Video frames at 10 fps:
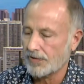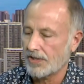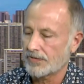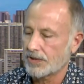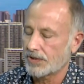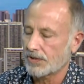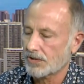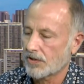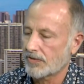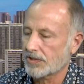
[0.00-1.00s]
of goods and
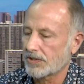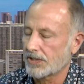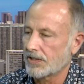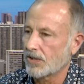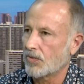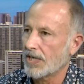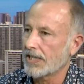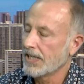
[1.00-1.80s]
services in yeah. Hawaii.